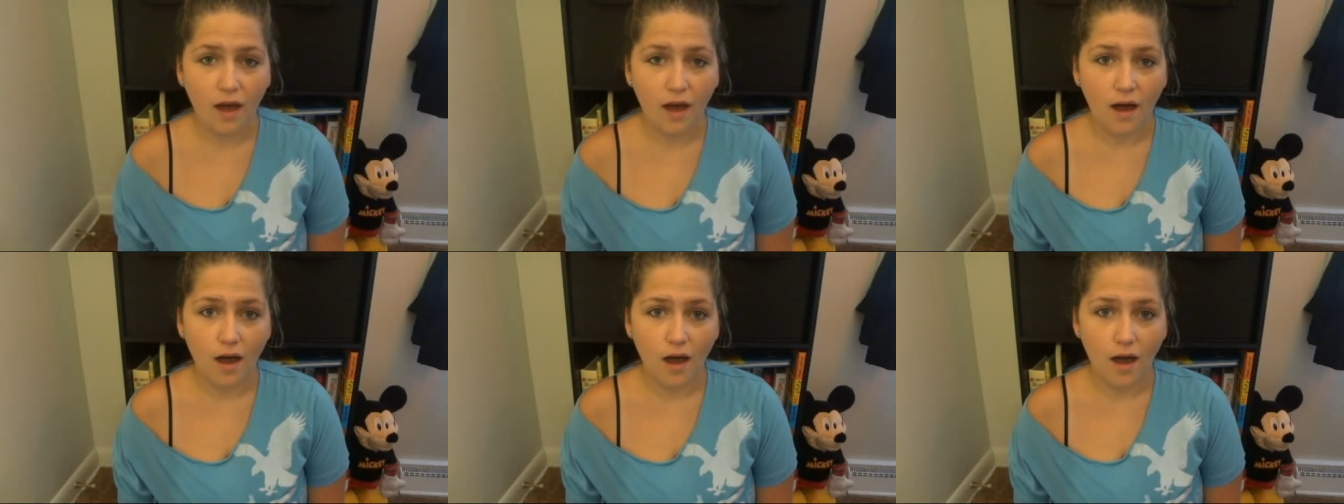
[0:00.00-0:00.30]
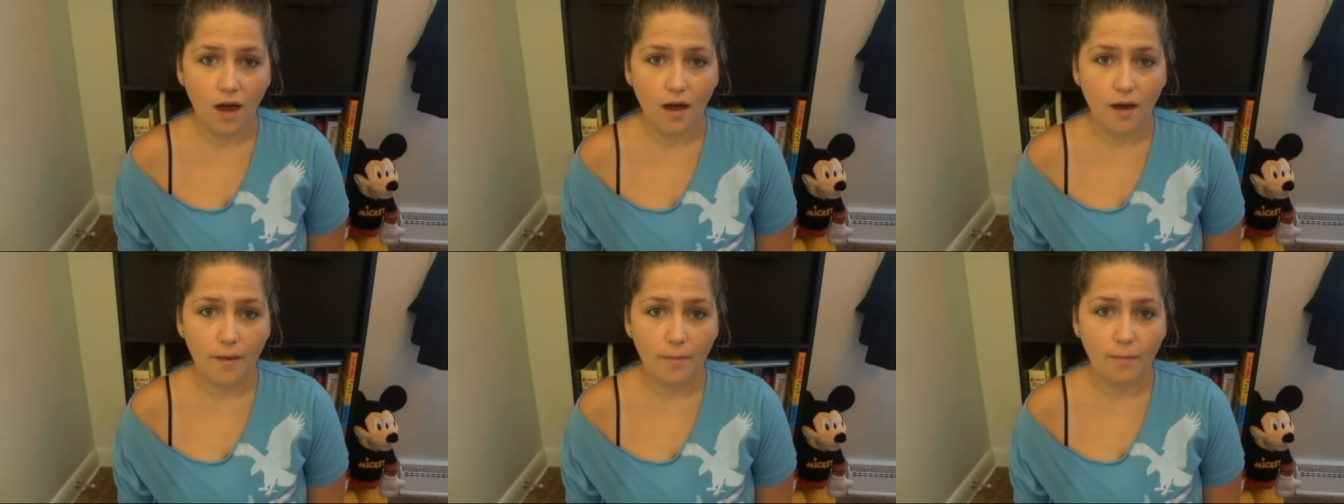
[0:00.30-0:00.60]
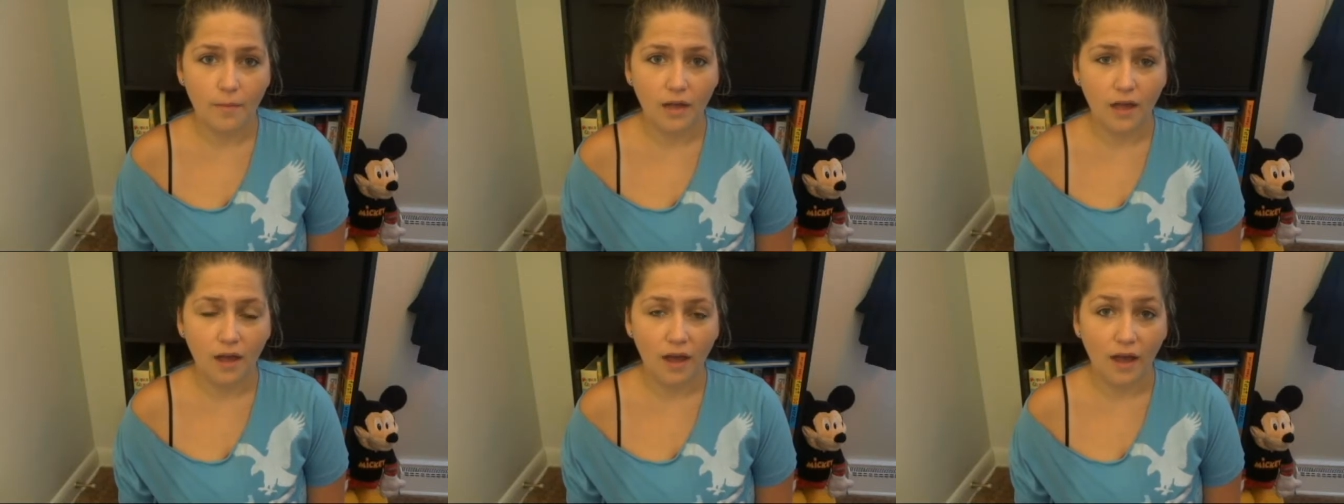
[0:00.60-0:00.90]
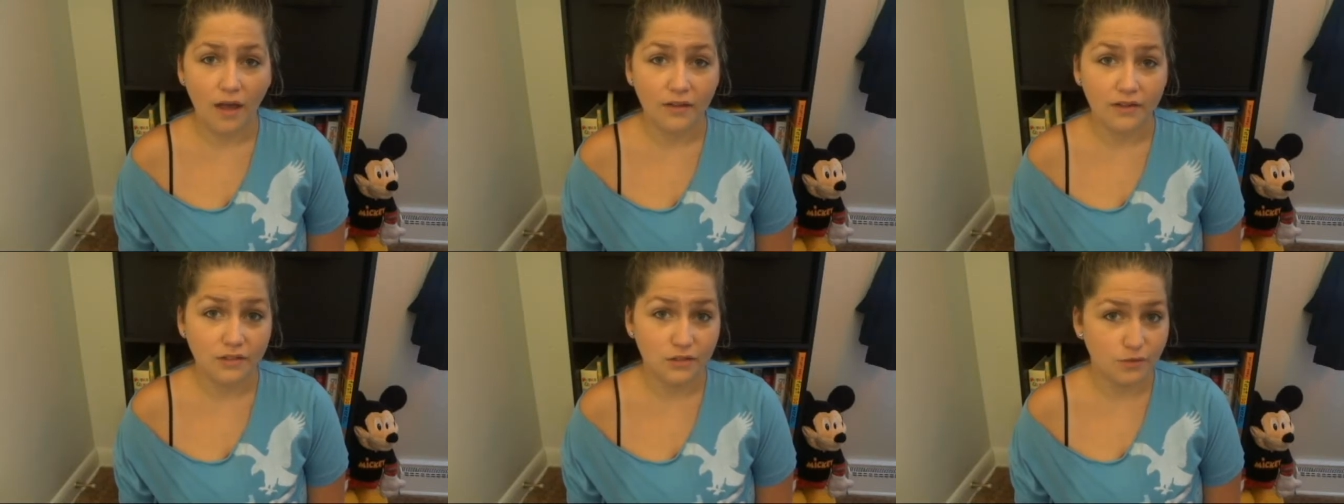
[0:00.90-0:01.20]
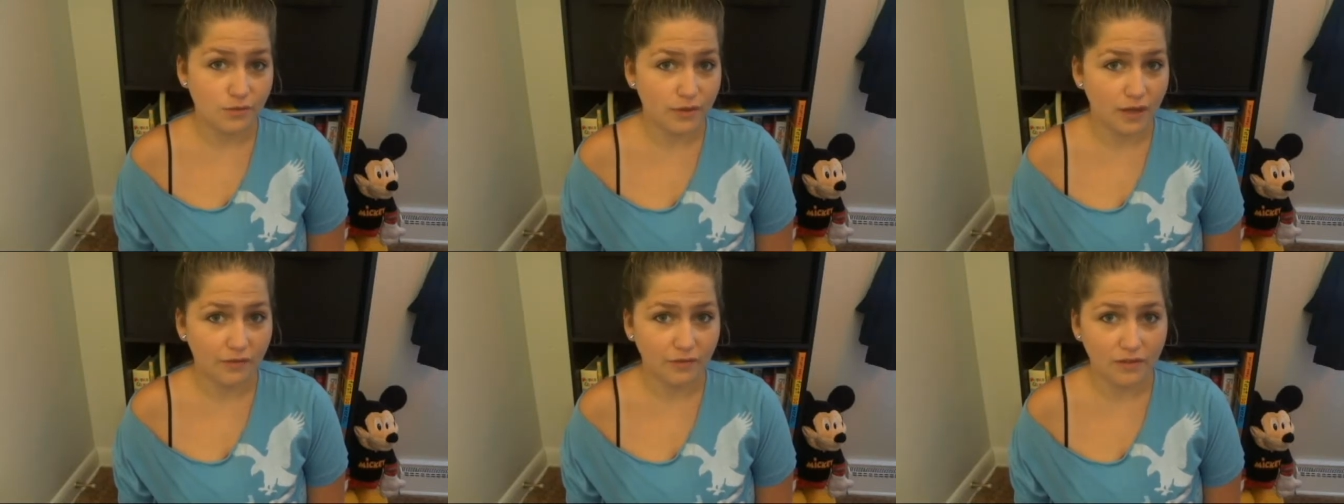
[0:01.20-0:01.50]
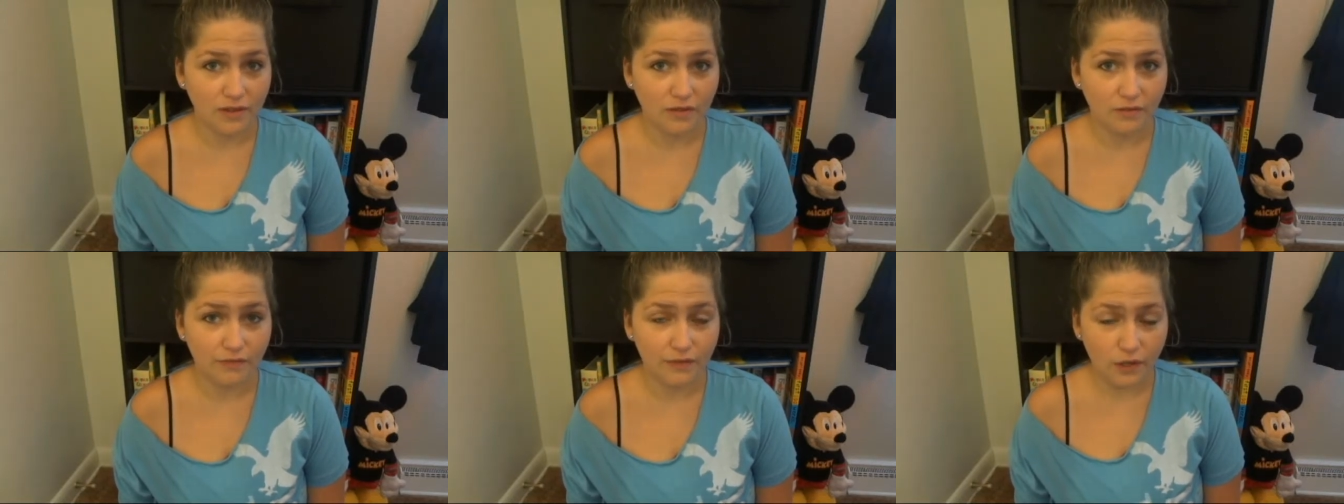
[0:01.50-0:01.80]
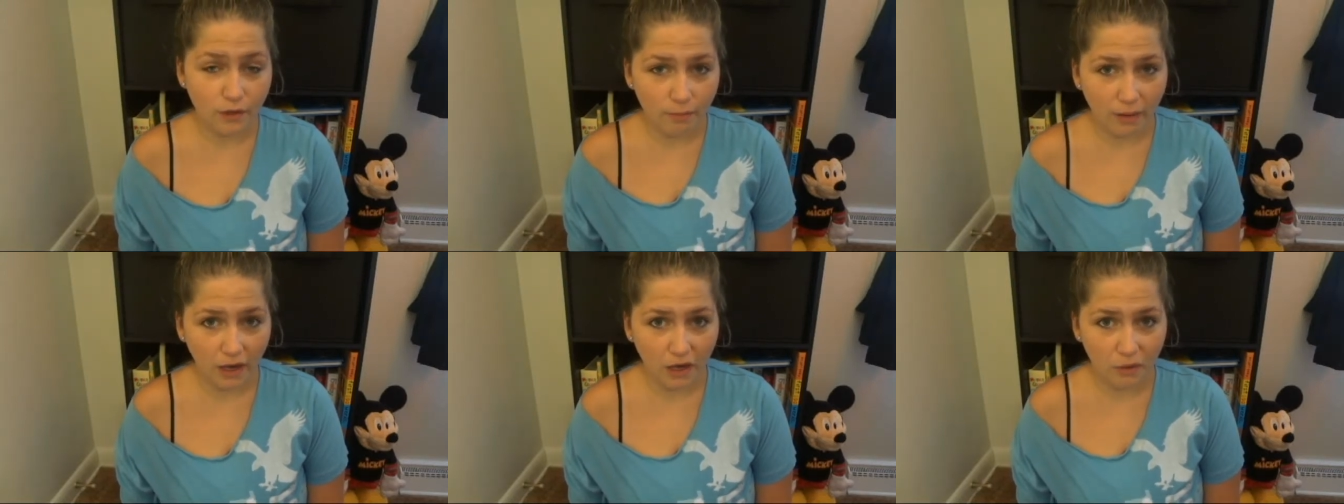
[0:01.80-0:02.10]
I do definitely
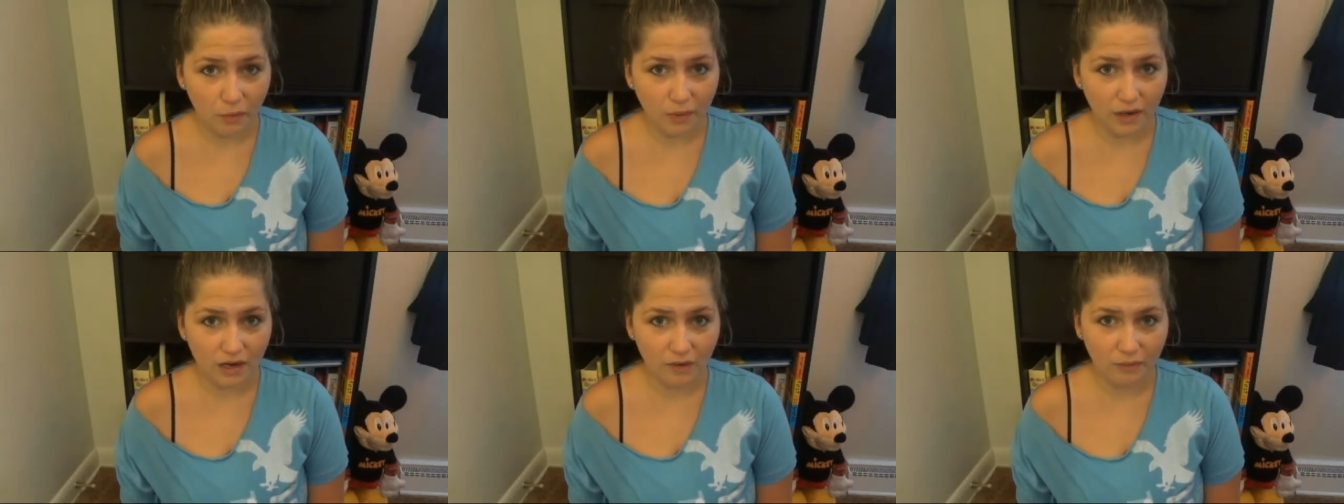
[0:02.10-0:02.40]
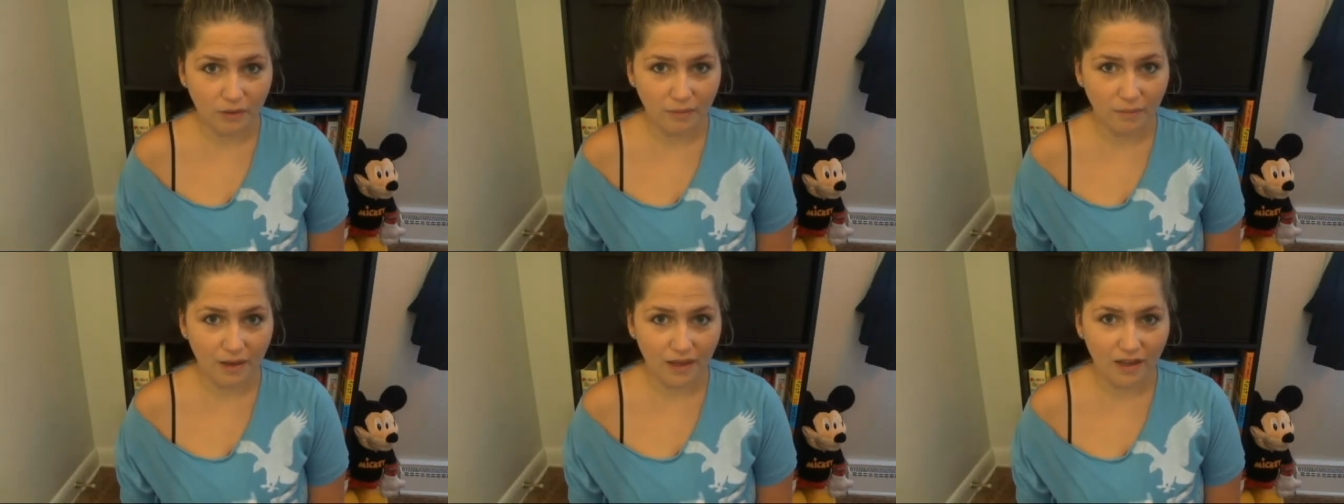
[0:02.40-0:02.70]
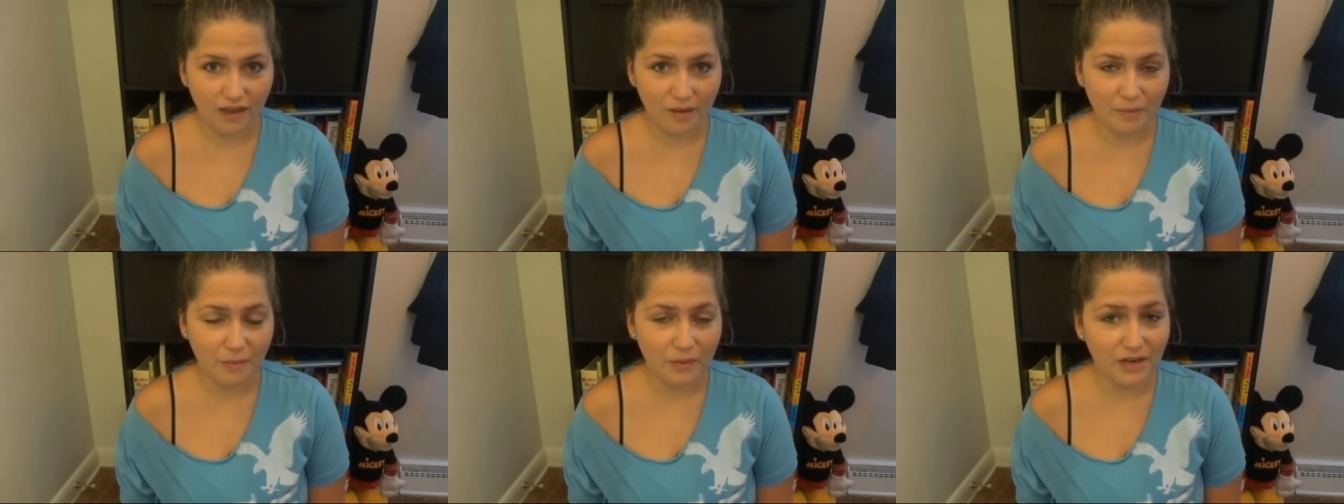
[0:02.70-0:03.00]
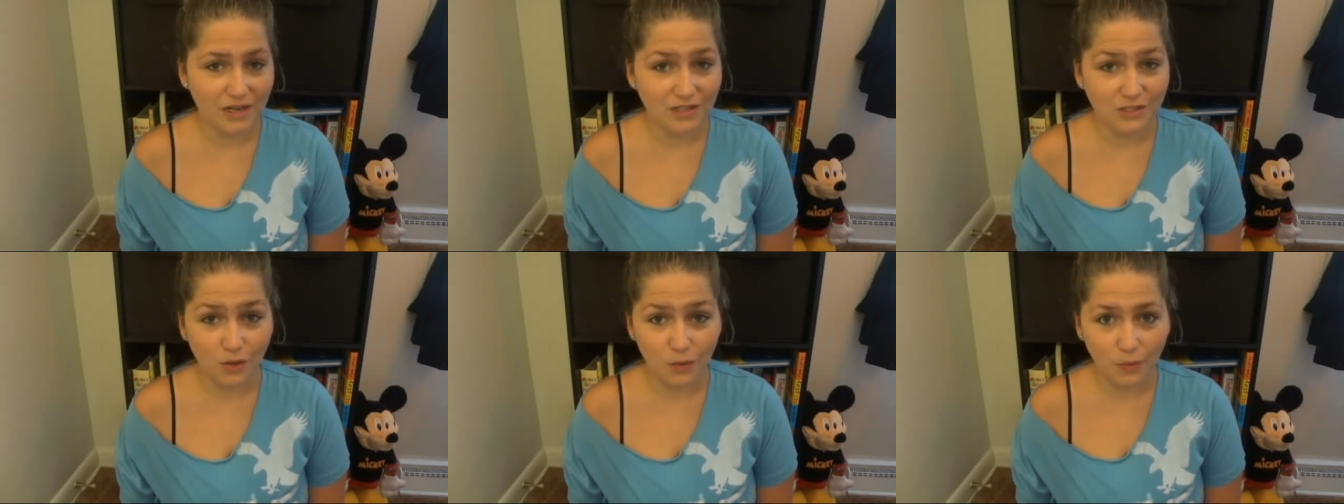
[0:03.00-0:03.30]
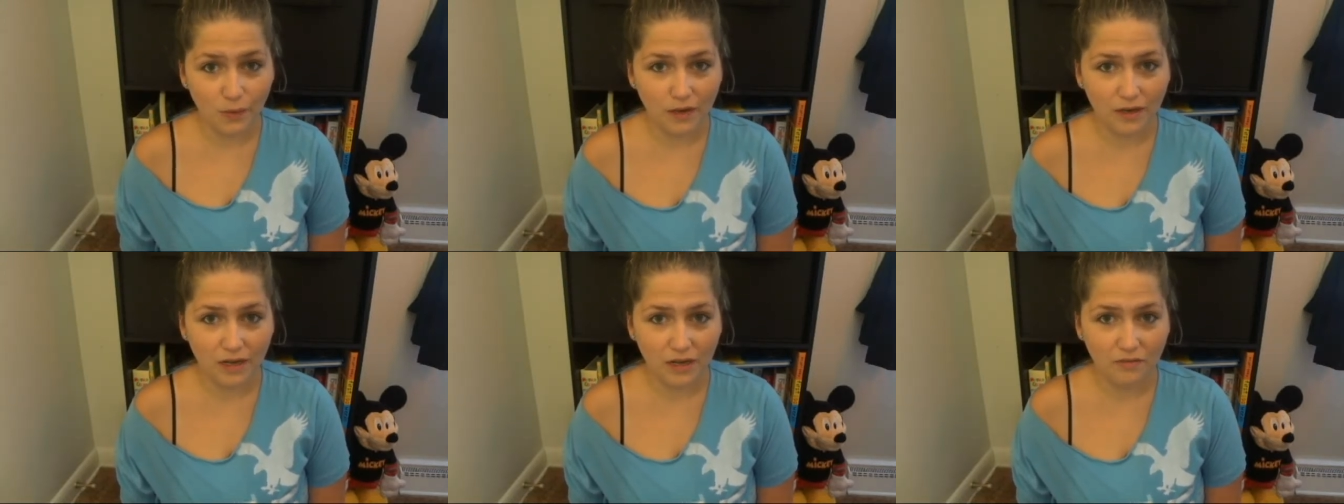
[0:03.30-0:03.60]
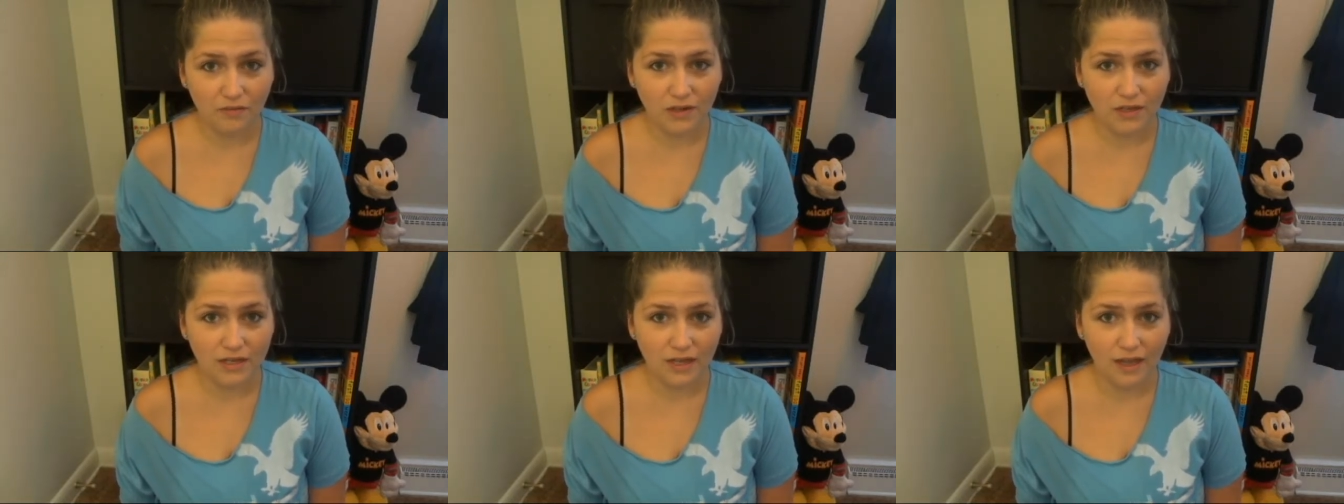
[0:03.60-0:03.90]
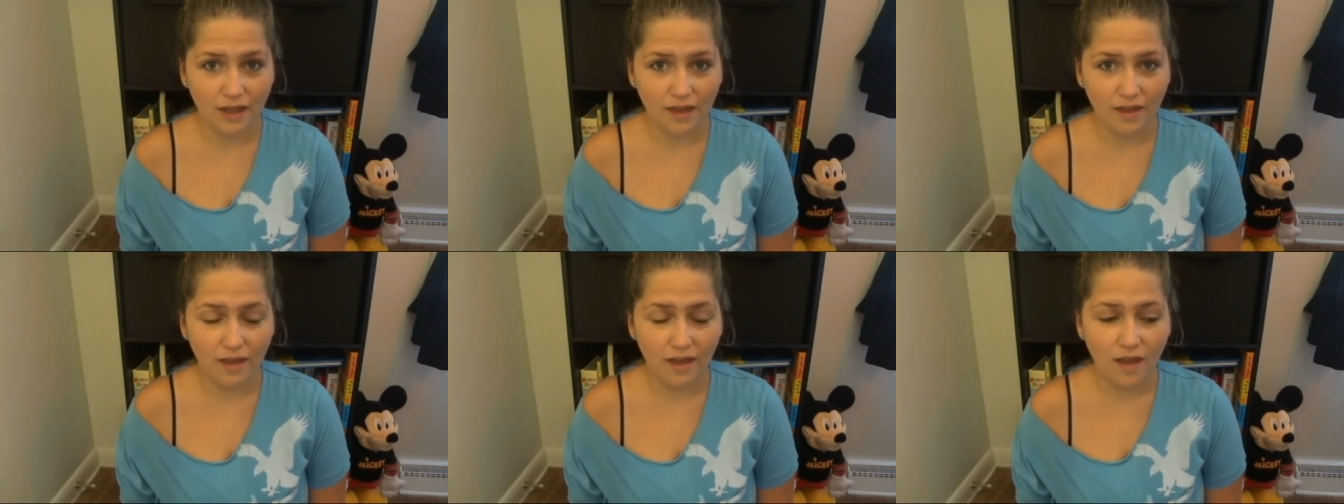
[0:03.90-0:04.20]
feel better when I wear makeup, but I don't wear it every
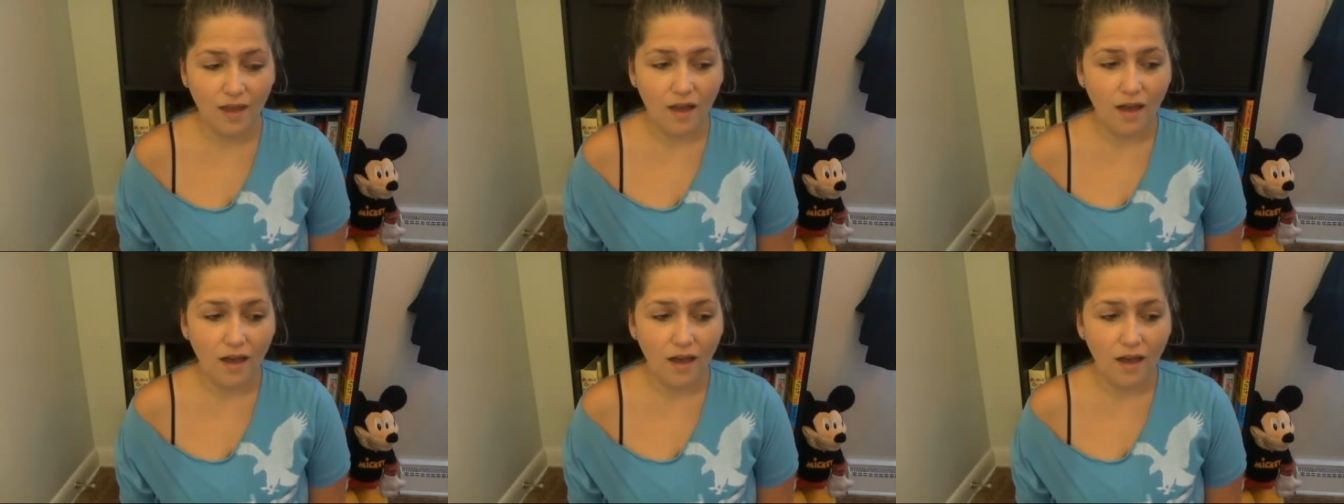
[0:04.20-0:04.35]
day.